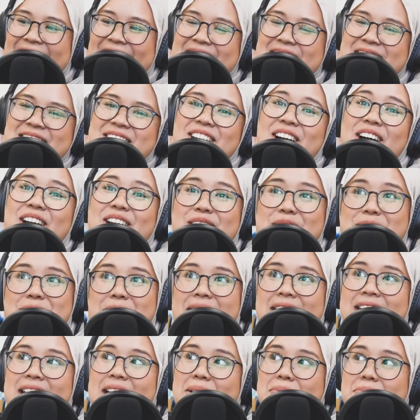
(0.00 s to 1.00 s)
Sorry to my
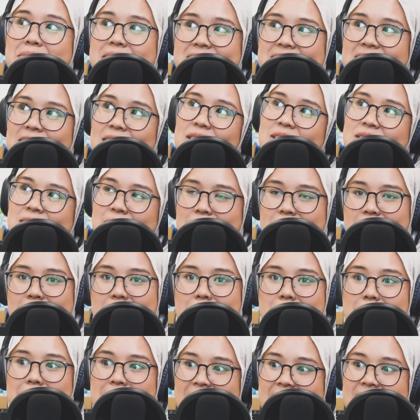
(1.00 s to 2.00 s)
neighbours because I'm going to be
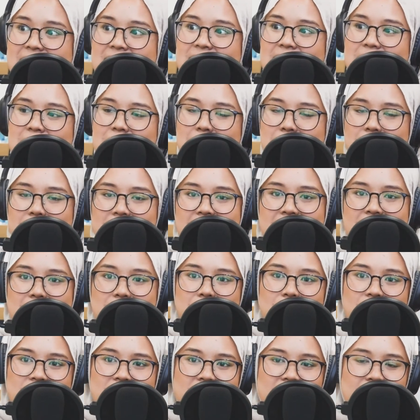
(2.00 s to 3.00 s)
blending in the
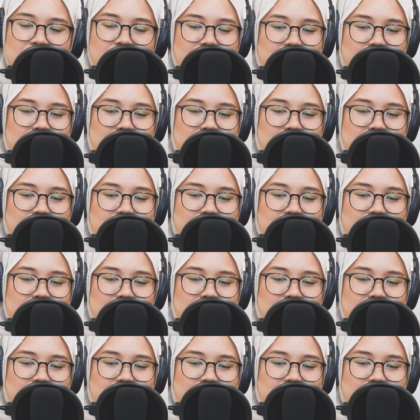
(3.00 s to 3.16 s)
morning.